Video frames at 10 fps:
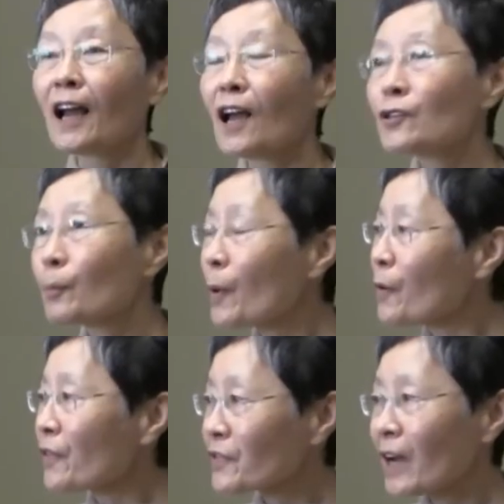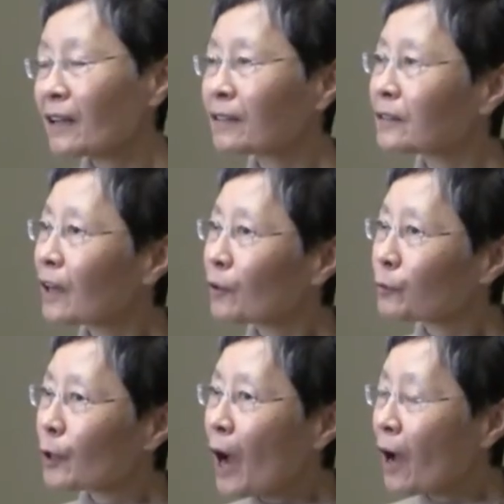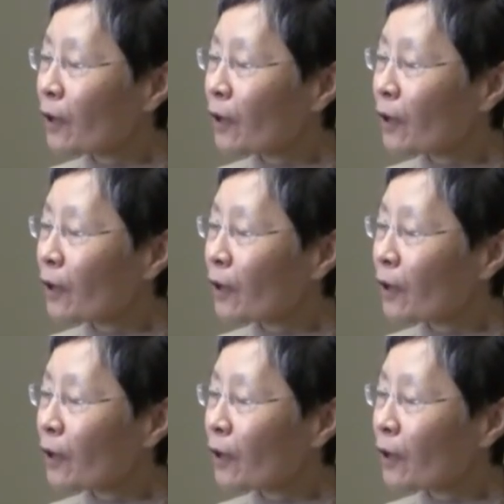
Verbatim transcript: so both sides of the the